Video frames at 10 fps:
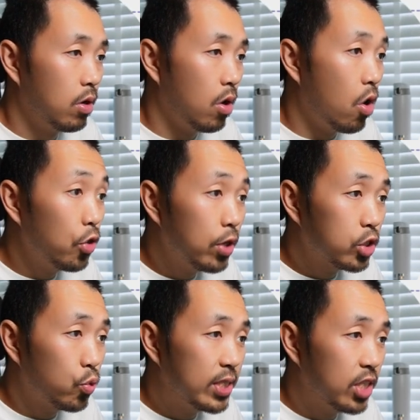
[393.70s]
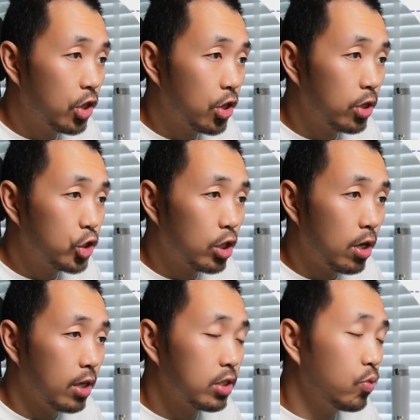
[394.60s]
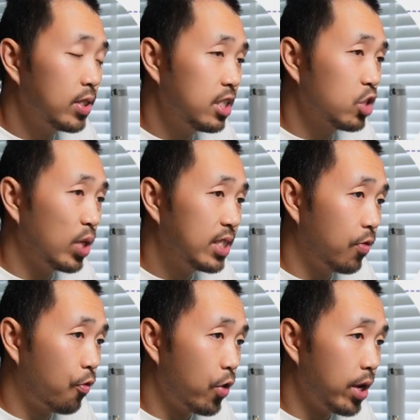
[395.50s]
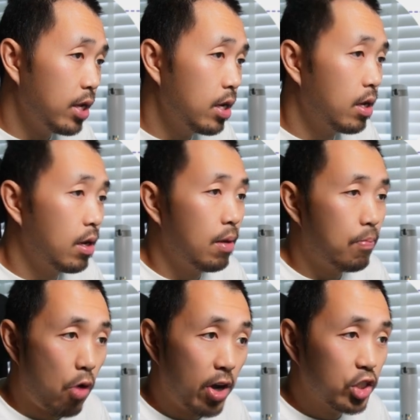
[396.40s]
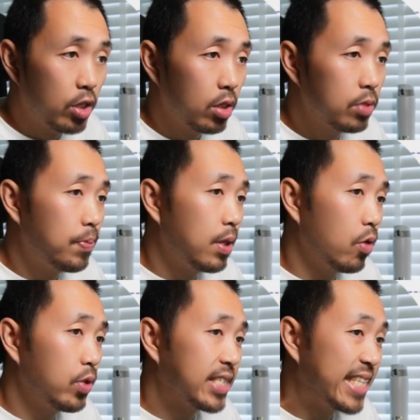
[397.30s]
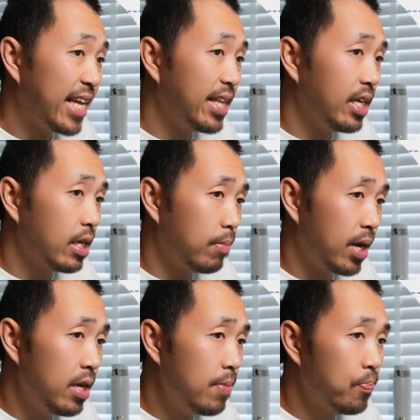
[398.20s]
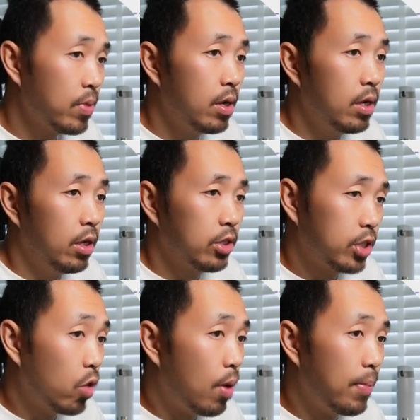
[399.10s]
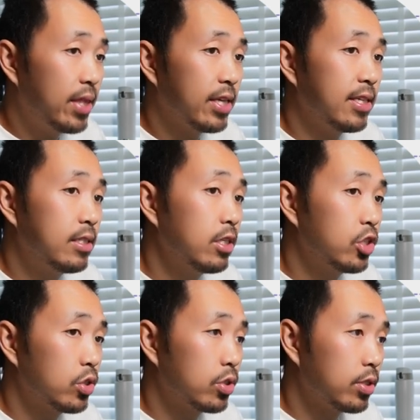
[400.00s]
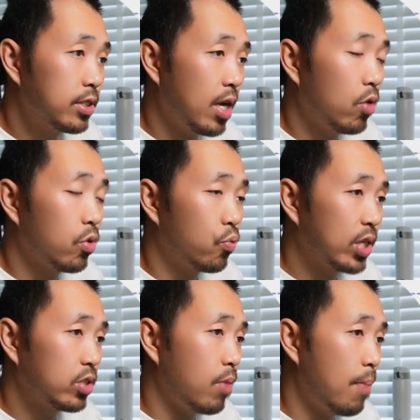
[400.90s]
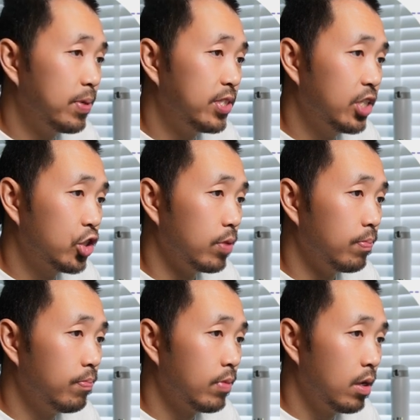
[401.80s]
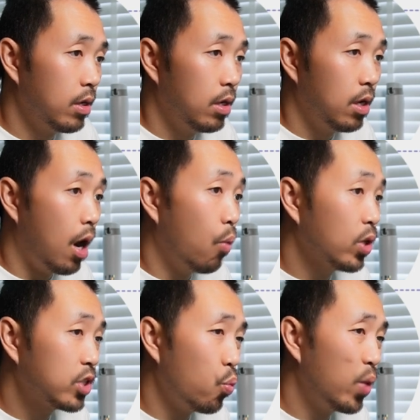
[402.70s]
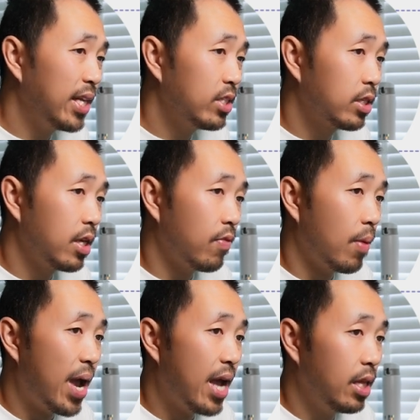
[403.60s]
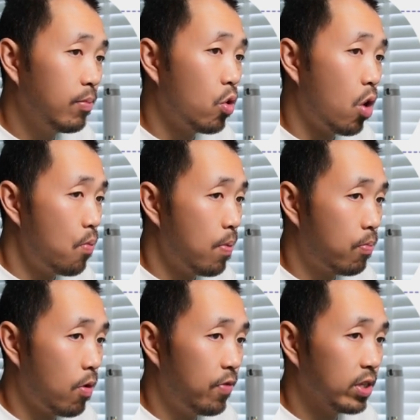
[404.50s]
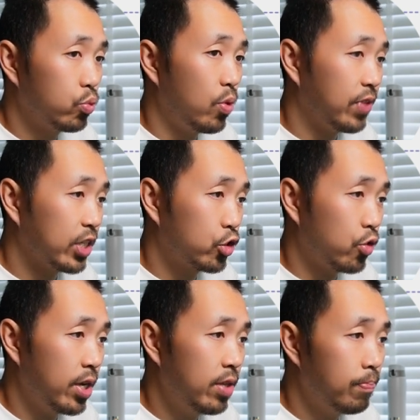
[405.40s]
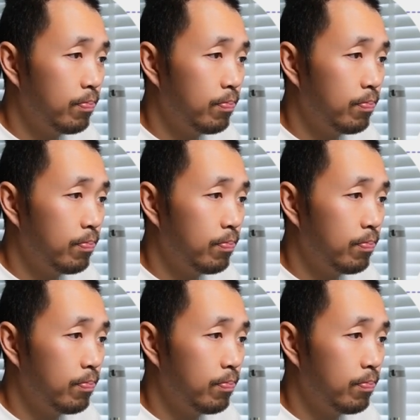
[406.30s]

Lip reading: On the 23rd July 2023, price closed below the 10 EMA, so I made the decision to sell the rest of my position. I wasn't willing to give up any more open profits with this trade.